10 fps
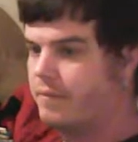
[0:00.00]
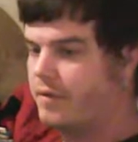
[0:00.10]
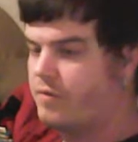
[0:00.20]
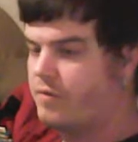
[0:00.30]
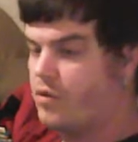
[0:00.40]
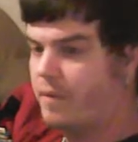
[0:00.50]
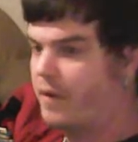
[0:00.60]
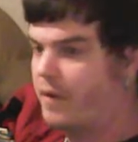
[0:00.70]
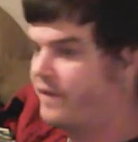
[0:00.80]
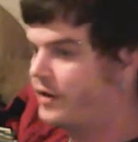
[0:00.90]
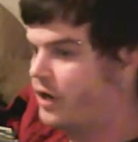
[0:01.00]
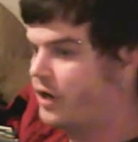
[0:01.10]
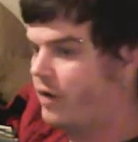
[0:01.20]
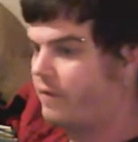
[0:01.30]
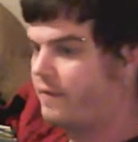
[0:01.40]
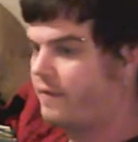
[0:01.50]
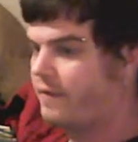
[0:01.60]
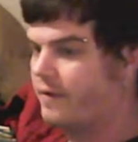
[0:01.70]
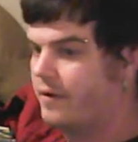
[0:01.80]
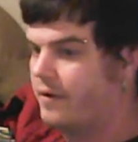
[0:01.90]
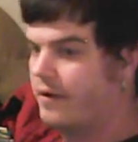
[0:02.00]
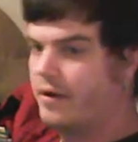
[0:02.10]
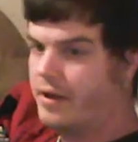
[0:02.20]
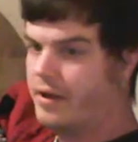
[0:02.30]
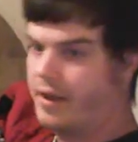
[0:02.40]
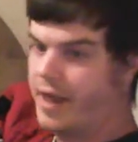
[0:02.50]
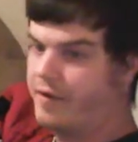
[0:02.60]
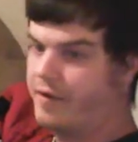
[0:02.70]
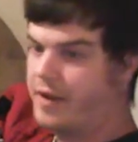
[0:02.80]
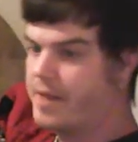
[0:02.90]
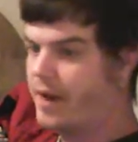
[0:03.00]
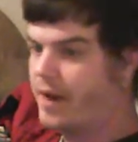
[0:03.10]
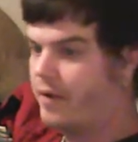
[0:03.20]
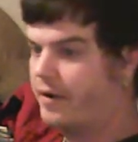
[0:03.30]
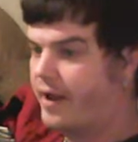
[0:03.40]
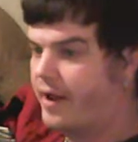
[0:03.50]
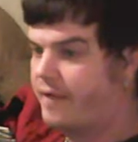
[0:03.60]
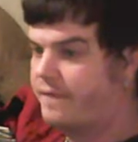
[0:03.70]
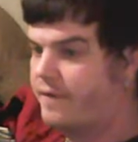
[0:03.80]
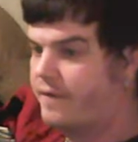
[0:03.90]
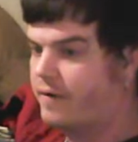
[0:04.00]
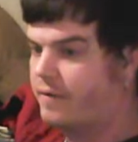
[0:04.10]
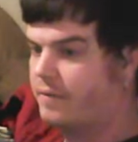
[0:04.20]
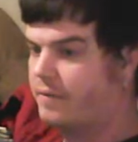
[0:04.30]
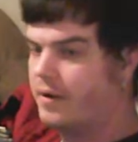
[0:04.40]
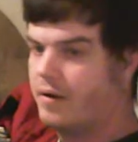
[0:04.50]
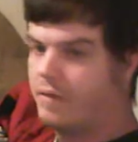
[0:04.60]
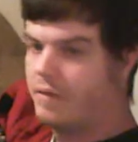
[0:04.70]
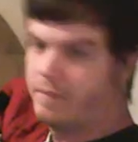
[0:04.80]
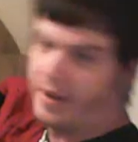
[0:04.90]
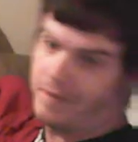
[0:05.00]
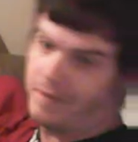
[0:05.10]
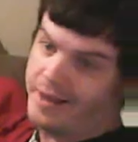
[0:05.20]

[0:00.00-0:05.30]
do a perfect toast. He can get anybody on the dance floor. But he